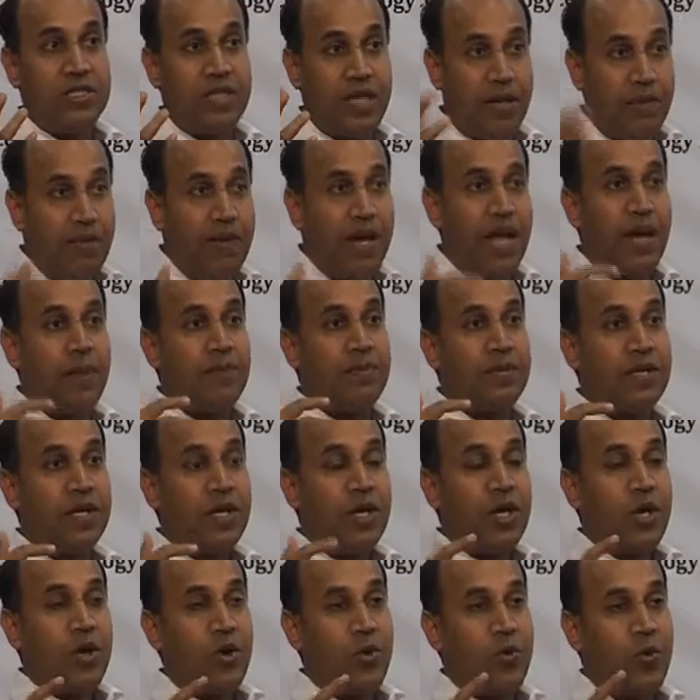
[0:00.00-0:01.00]
developed
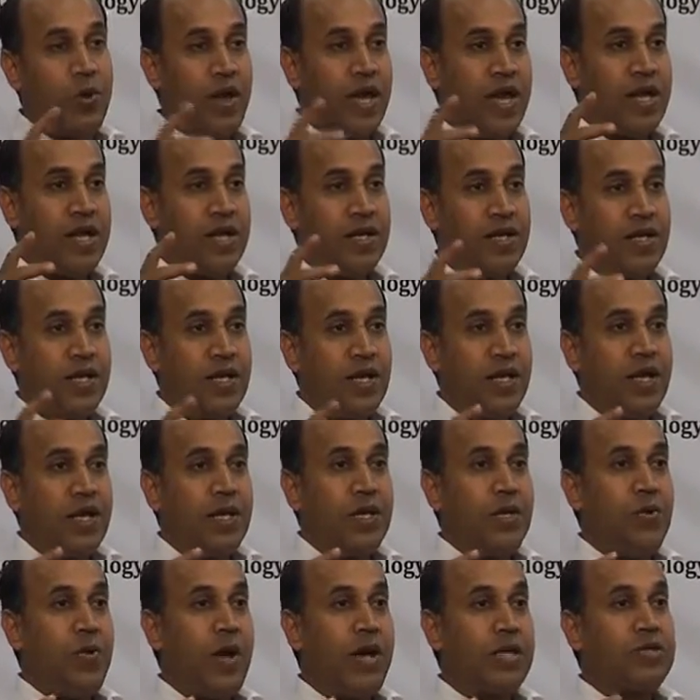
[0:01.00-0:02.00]
where
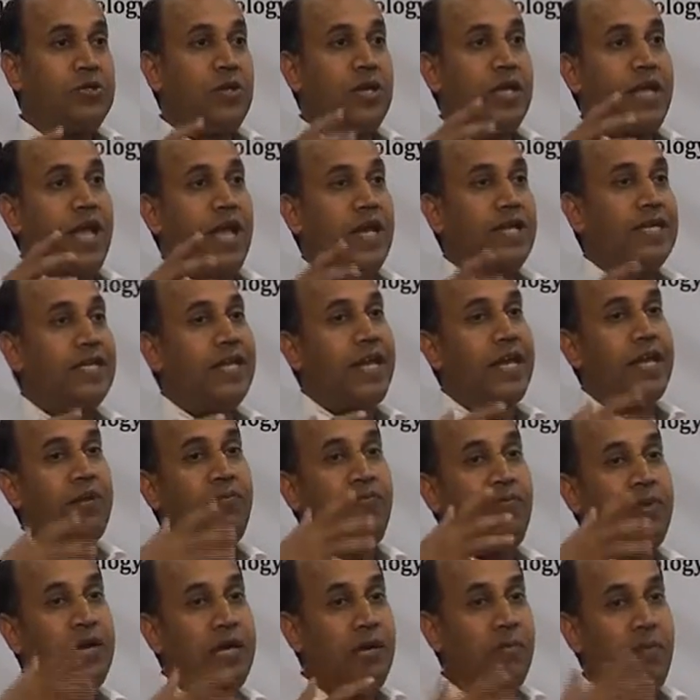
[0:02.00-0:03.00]
you actually can
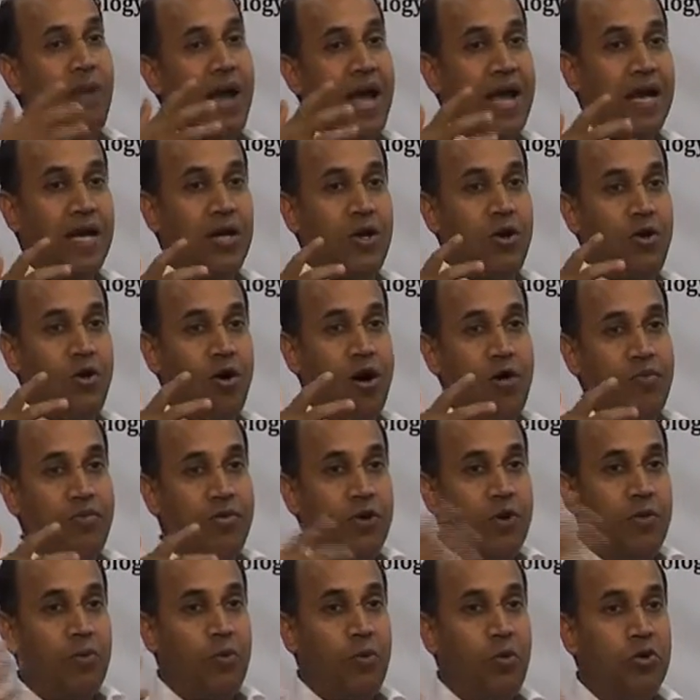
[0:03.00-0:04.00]
get feedback of
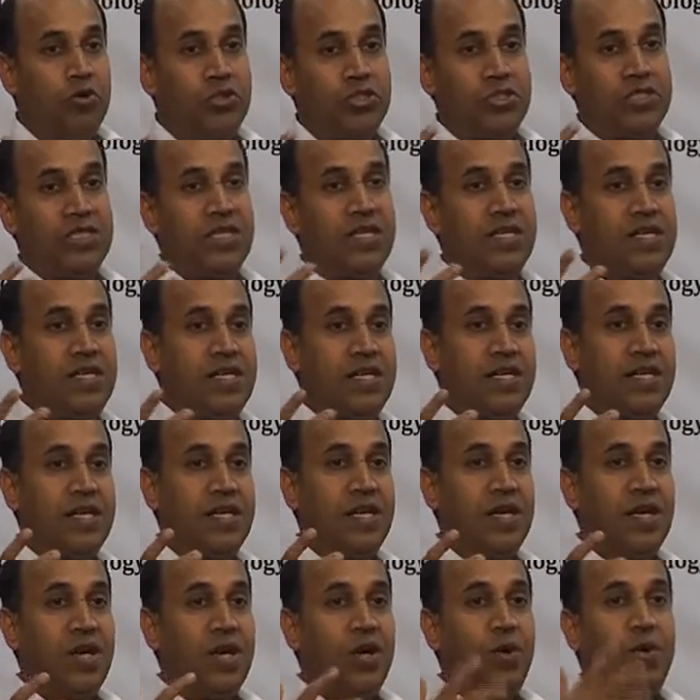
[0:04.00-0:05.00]
your posture
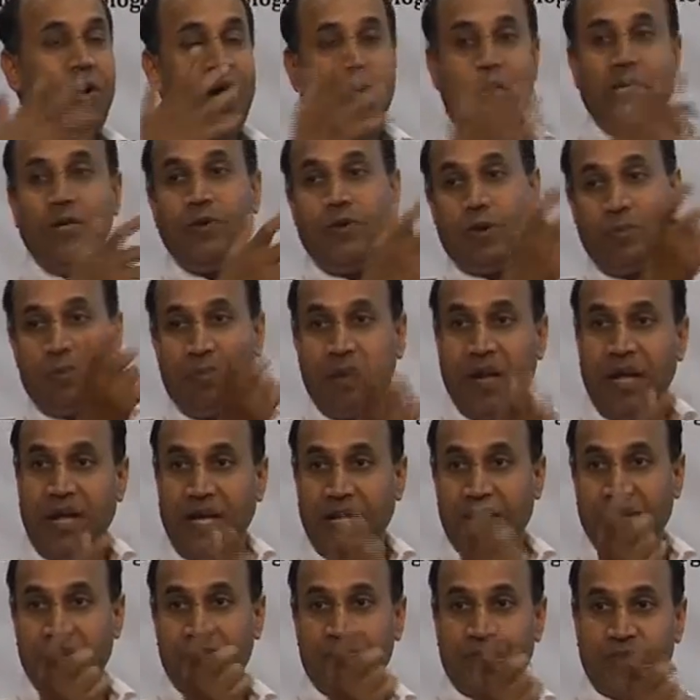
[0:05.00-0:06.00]
while you are
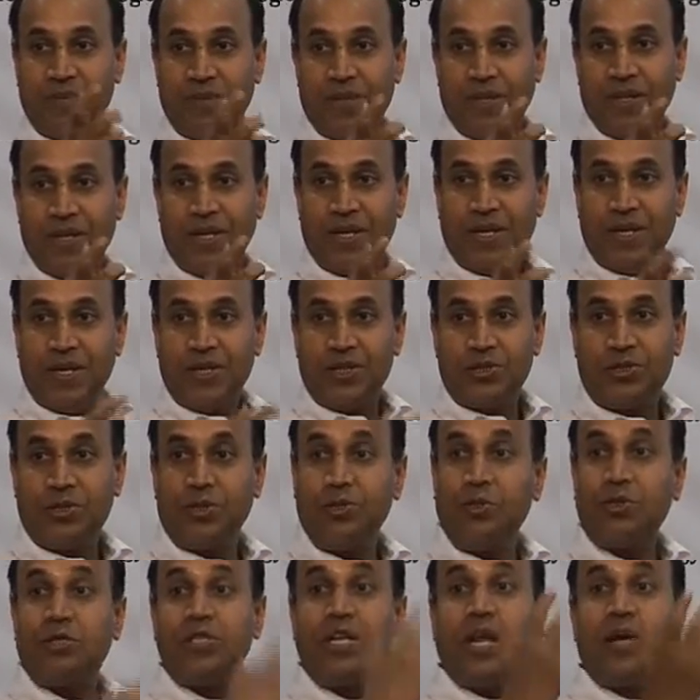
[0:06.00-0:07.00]
playing. So,
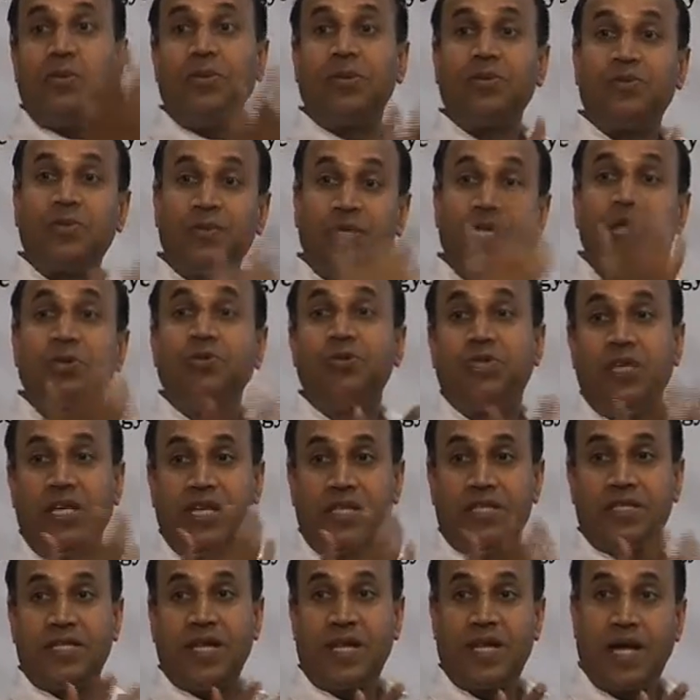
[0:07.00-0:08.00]
those type of new
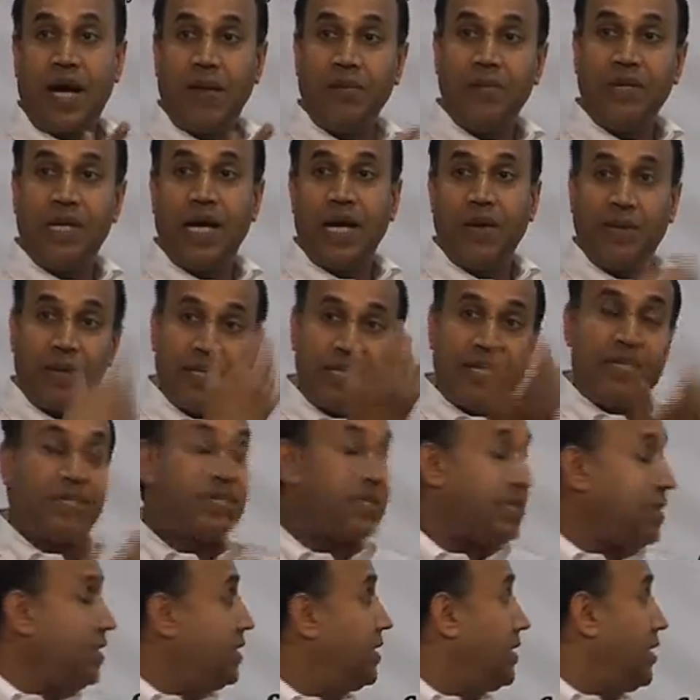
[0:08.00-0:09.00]
things are coming up and that
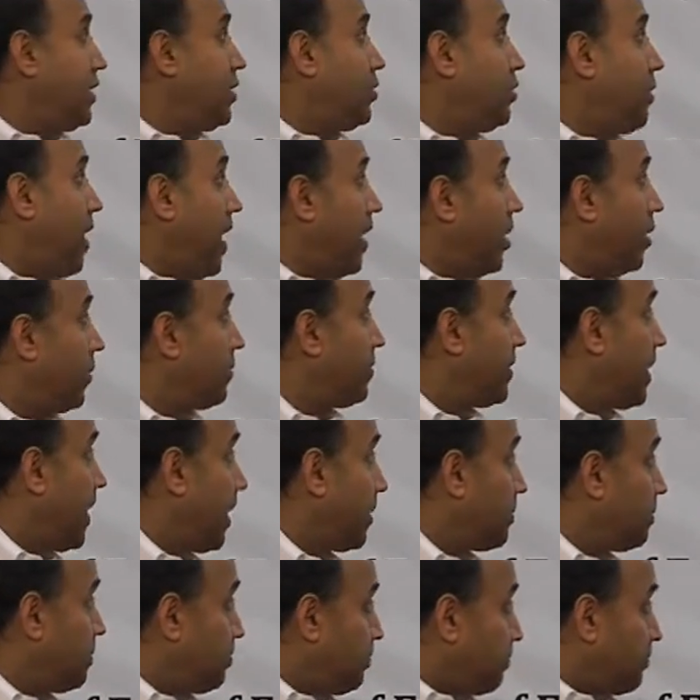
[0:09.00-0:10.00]
is easy to add up there.